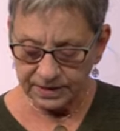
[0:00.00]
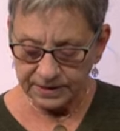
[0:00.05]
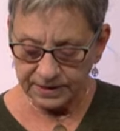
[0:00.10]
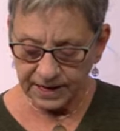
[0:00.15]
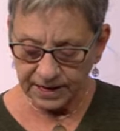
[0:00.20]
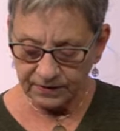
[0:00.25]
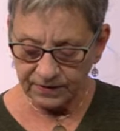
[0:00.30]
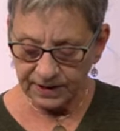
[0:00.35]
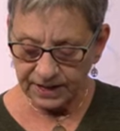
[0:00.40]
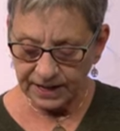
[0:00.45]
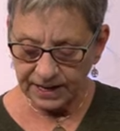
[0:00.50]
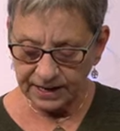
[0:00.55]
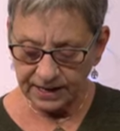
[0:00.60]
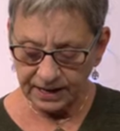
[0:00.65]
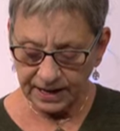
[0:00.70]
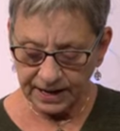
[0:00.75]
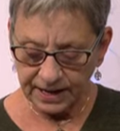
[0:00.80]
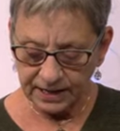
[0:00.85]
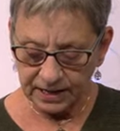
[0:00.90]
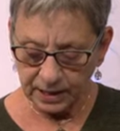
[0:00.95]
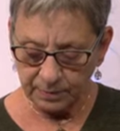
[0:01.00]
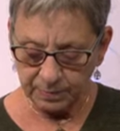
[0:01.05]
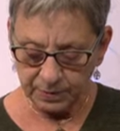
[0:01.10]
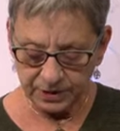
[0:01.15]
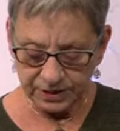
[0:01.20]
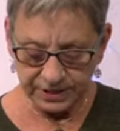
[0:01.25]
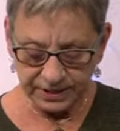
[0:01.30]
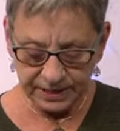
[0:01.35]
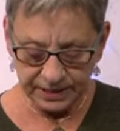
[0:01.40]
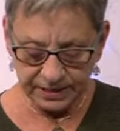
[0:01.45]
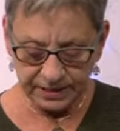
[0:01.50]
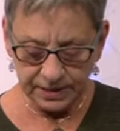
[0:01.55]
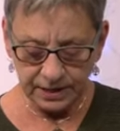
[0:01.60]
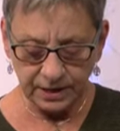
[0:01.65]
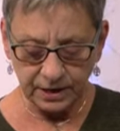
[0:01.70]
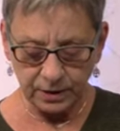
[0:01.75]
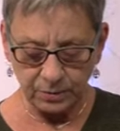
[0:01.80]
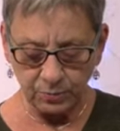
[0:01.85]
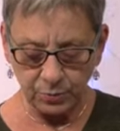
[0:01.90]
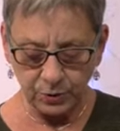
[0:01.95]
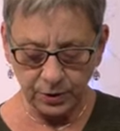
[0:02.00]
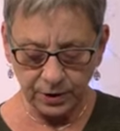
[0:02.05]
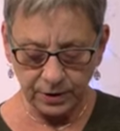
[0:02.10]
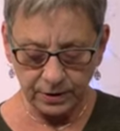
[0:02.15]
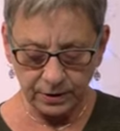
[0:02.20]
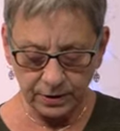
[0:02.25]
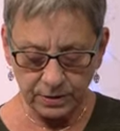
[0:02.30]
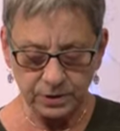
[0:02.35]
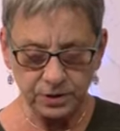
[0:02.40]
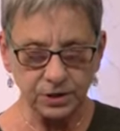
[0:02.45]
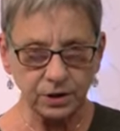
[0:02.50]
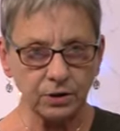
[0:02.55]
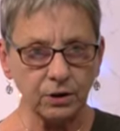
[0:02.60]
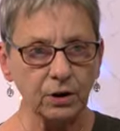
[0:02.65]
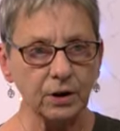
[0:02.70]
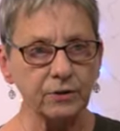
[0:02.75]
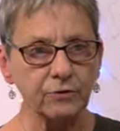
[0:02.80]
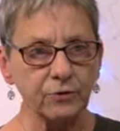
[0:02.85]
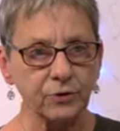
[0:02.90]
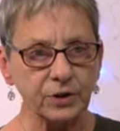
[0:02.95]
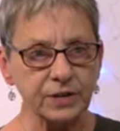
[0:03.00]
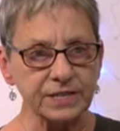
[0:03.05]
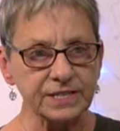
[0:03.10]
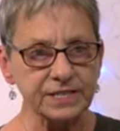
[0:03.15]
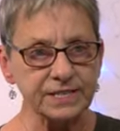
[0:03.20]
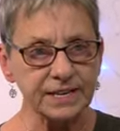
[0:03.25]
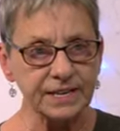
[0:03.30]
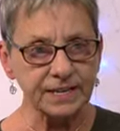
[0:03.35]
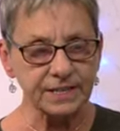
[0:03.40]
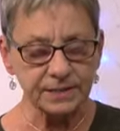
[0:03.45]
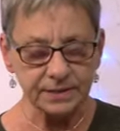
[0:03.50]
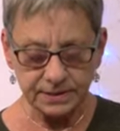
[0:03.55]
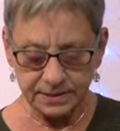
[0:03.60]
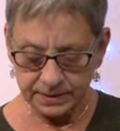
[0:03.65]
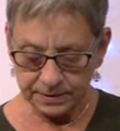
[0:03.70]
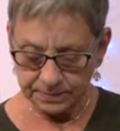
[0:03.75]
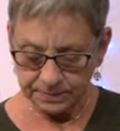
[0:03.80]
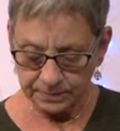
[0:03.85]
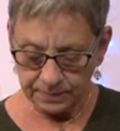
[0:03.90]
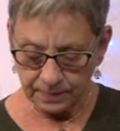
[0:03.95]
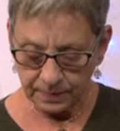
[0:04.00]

David had likely persisted in prayer to God for his needs.